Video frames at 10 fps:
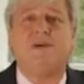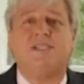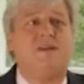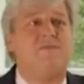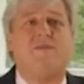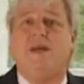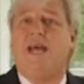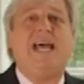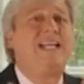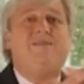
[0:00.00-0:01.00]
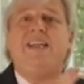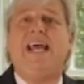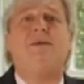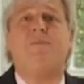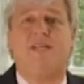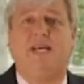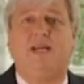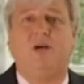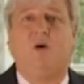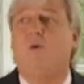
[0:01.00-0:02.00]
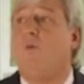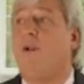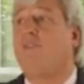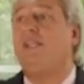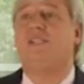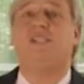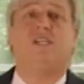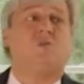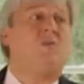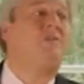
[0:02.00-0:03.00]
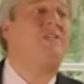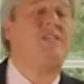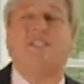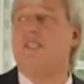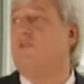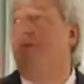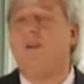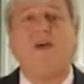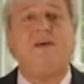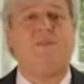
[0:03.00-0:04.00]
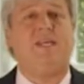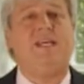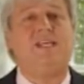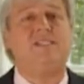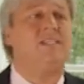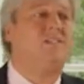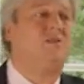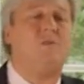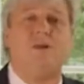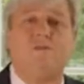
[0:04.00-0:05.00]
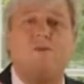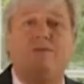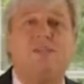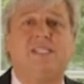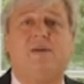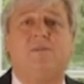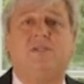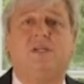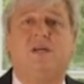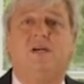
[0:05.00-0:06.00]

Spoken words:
about stuff that hadn't even happened yet. Well, what if she does this? Well, what if she does this? Well, what if he does this? Or what if this happens?